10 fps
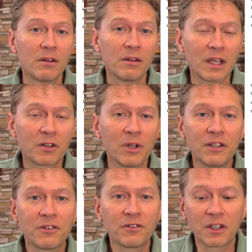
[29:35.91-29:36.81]
That
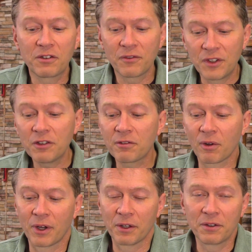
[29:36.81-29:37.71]
creates a sense of
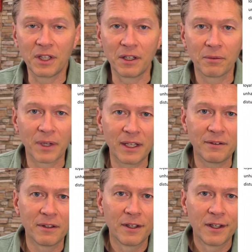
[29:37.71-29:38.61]
disloyalty, right?
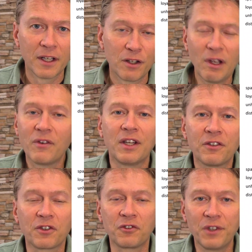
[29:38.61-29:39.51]
You haven't
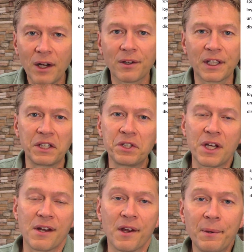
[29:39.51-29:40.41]
necessarily
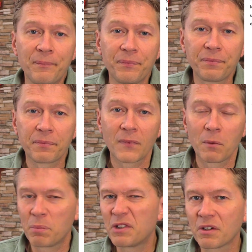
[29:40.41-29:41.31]
cheated,
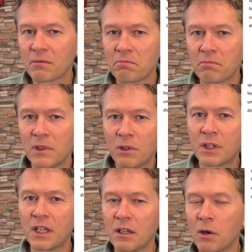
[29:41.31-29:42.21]
but you're
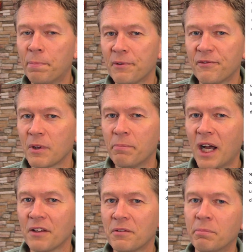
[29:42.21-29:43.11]
looking open for the
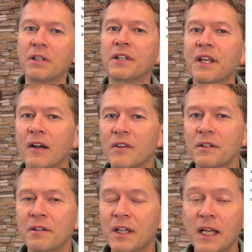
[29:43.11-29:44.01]
possibility of
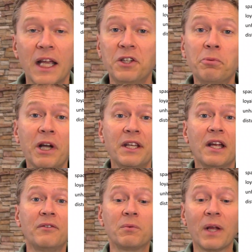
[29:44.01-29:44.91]
it. And you might
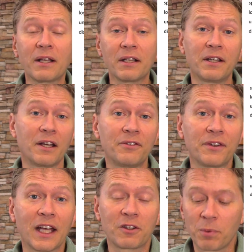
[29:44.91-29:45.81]
not even recognize that
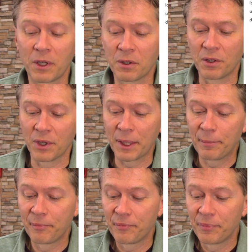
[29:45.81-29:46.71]
that's what you're doing.
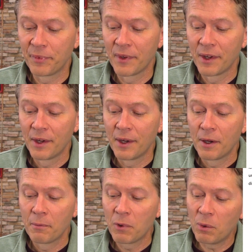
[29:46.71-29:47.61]

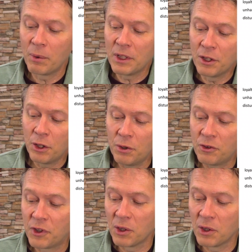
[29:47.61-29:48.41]
But when we lose